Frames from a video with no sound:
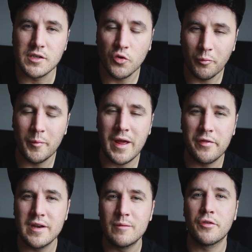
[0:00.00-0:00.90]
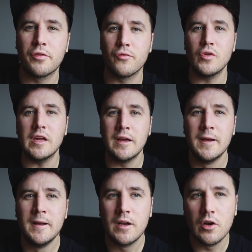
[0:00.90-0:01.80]
So method number 3
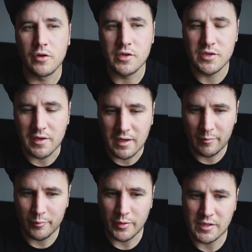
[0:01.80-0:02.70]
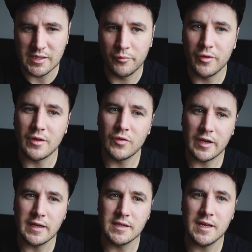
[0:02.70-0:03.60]
looks to encompass something
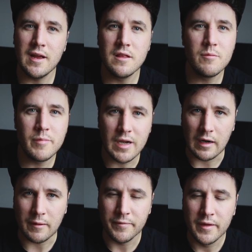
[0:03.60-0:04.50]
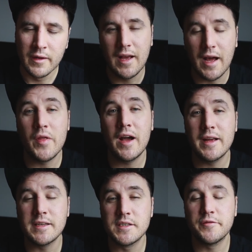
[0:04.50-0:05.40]
that is in the middle, and that
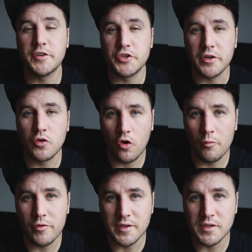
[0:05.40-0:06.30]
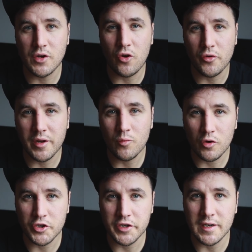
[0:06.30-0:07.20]
is fishing cormorants on a
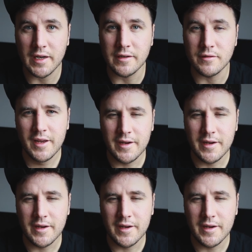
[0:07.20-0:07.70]
washing line.